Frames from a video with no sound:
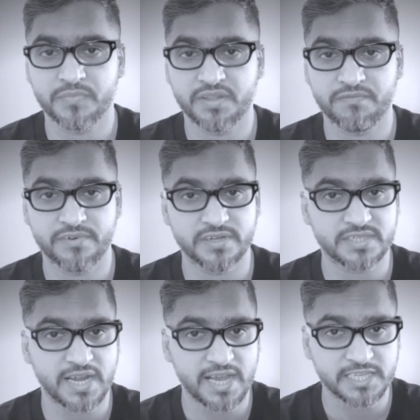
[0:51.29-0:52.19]
the first
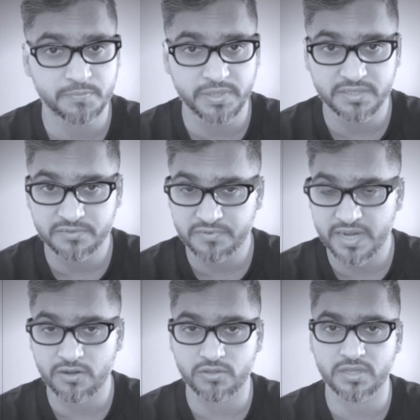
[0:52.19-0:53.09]
high-speed
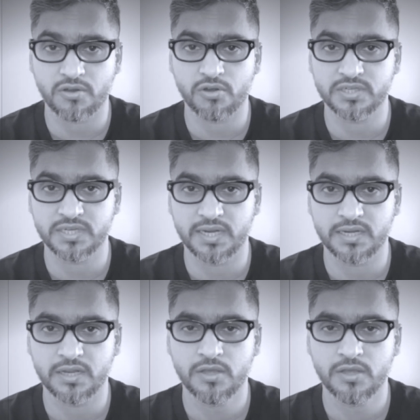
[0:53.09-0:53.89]
train on the continent,